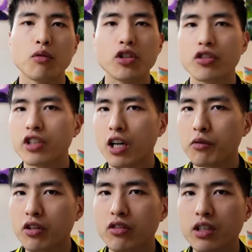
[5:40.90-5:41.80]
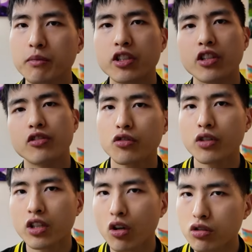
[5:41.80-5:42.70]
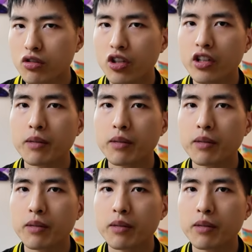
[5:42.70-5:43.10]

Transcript: When you're done with those images, you can also turn